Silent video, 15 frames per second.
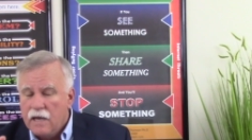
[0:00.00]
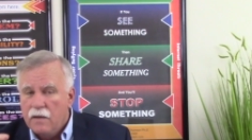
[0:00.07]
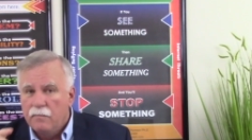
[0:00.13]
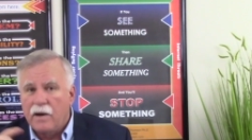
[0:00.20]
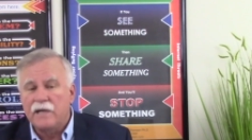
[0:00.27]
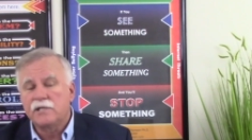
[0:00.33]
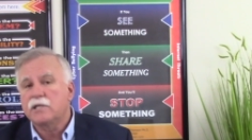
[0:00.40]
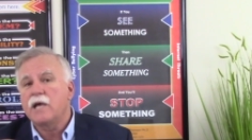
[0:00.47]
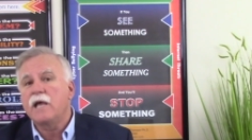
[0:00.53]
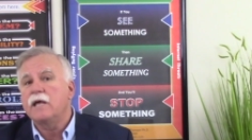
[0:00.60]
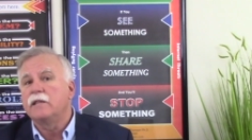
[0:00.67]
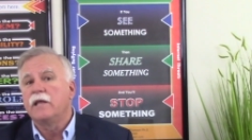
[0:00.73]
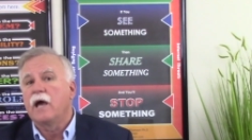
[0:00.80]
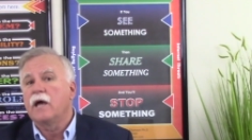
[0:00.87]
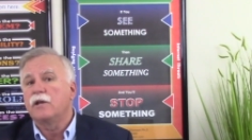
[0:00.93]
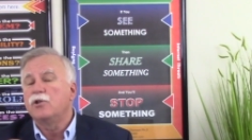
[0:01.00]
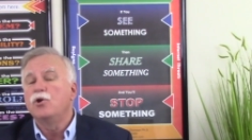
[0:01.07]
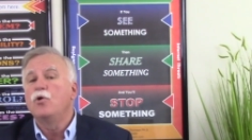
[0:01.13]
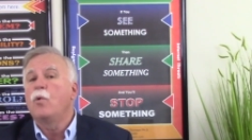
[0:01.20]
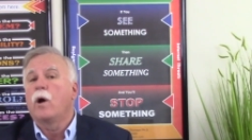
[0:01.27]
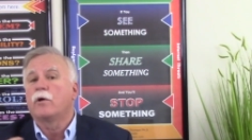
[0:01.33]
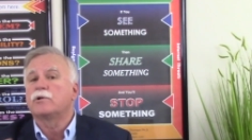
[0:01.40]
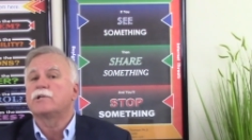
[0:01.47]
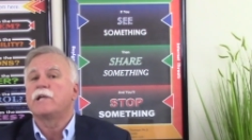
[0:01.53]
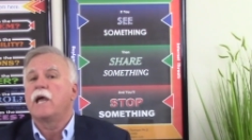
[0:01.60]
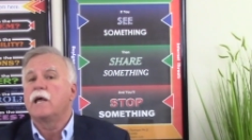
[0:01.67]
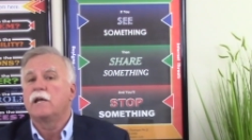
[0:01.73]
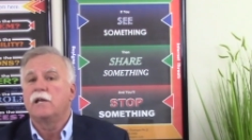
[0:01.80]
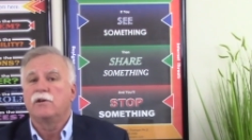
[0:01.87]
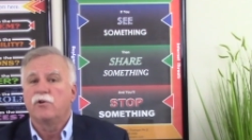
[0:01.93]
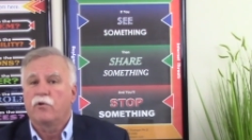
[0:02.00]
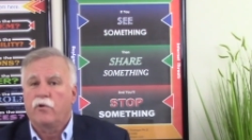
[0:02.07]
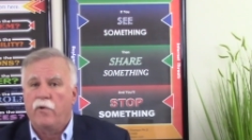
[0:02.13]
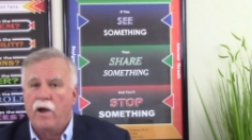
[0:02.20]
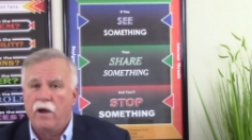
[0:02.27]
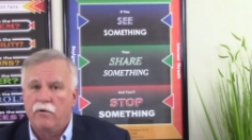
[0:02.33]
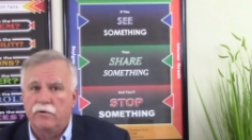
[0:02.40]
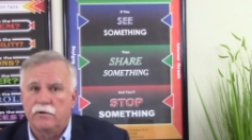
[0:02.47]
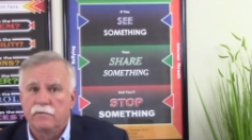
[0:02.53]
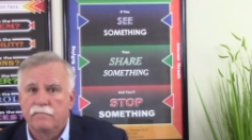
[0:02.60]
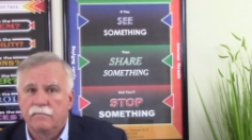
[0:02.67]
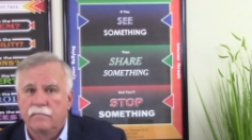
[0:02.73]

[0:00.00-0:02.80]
By saying that, you are standing your ground.